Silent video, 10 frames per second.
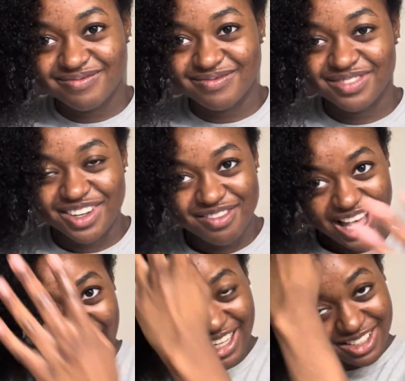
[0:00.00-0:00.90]
fun
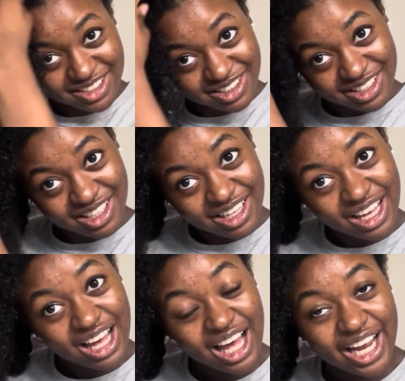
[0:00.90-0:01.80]
fact,
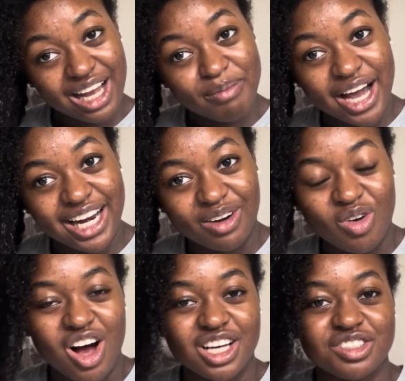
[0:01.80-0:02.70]
I got mine at
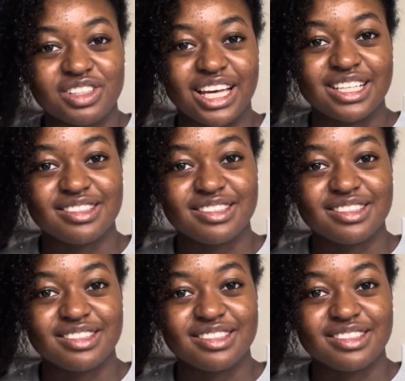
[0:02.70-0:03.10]
Ross for like